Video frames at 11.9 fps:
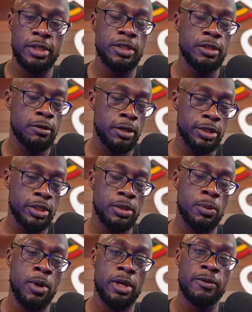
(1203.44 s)
because crunches are
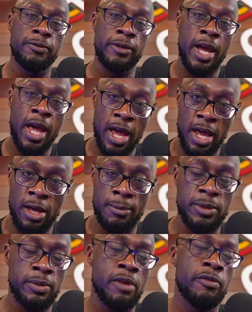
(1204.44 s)
working for your
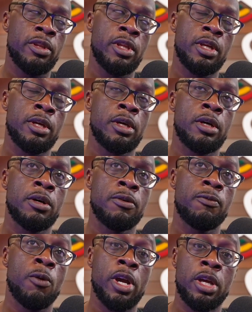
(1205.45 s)
abs. Whenever you're thinking
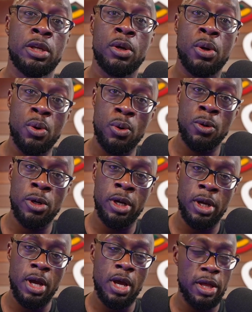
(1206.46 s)
of working your core,
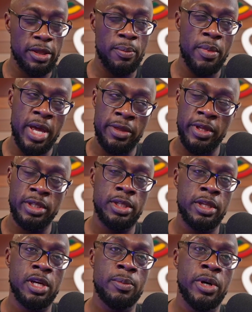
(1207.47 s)
the main thing to
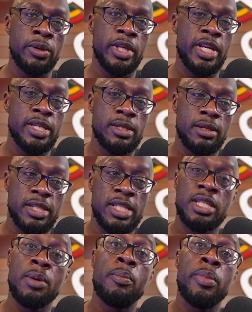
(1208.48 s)
think about is
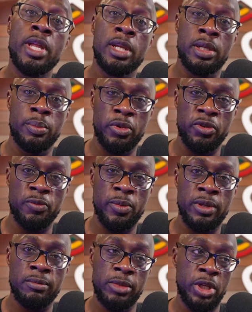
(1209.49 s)
stability
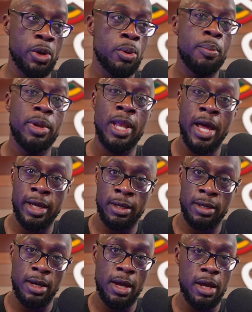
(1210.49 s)
movement. A plank.